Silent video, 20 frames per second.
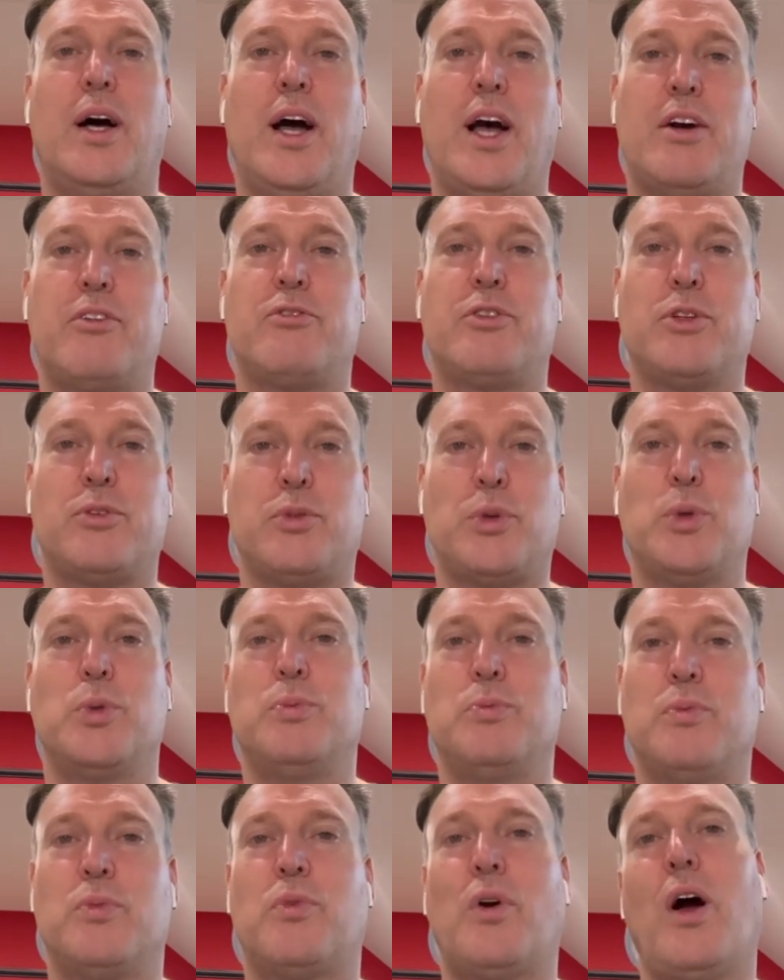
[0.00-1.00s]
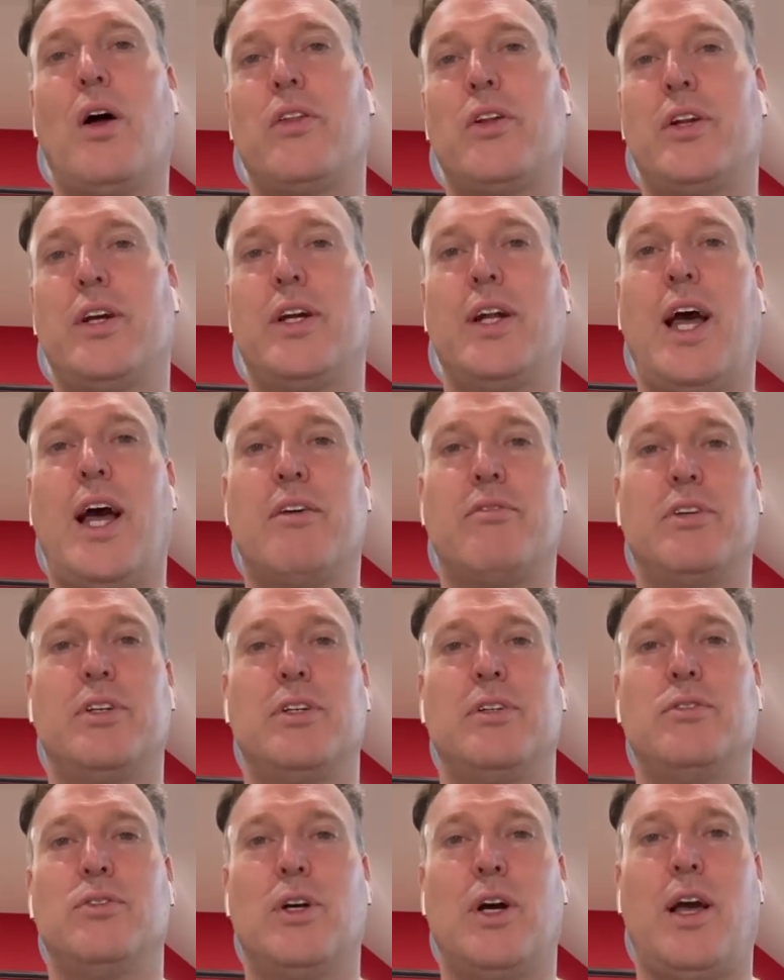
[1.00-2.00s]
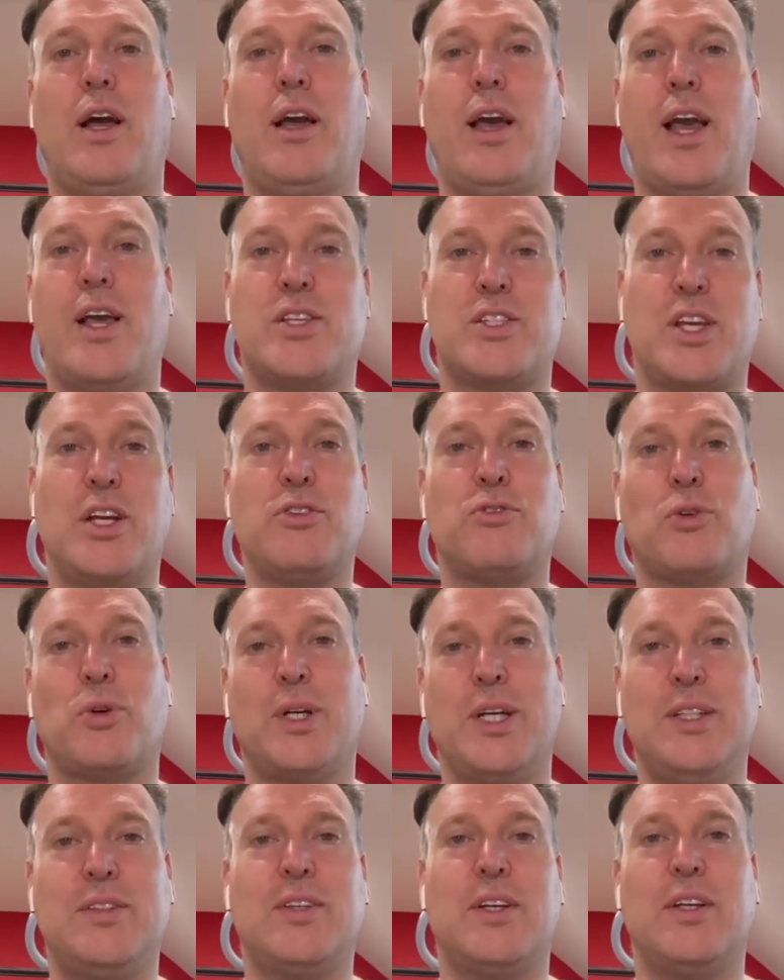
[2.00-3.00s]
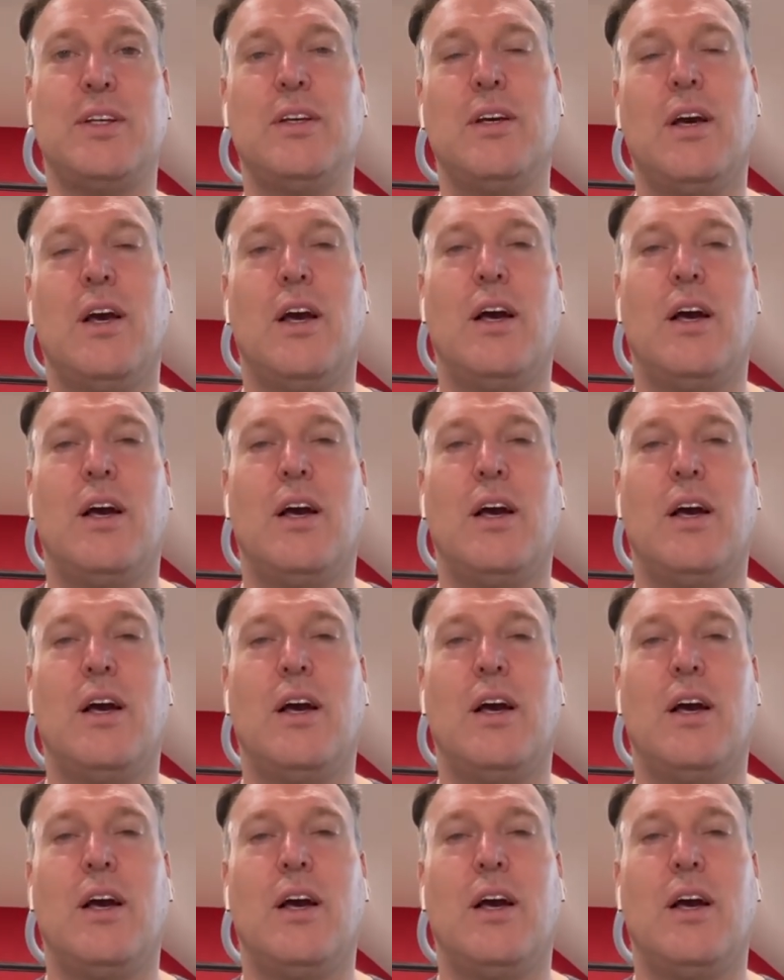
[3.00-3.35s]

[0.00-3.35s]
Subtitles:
every room rather than having a central heating